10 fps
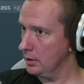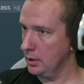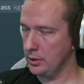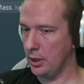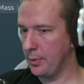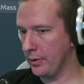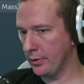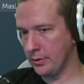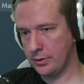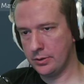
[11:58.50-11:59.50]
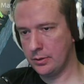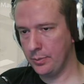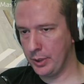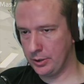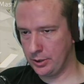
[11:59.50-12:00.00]
It's all preference.
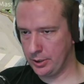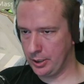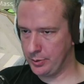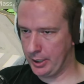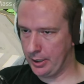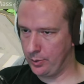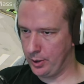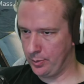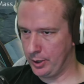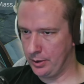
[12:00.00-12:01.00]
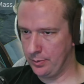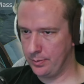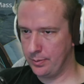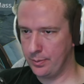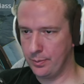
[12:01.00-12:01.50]
Build your ships how you want to build them.
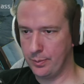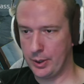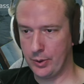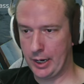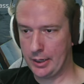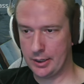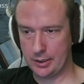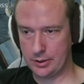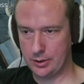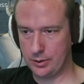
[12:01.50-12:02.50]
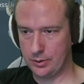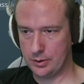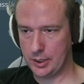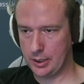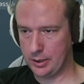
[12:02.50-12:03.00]
But what I like to do, and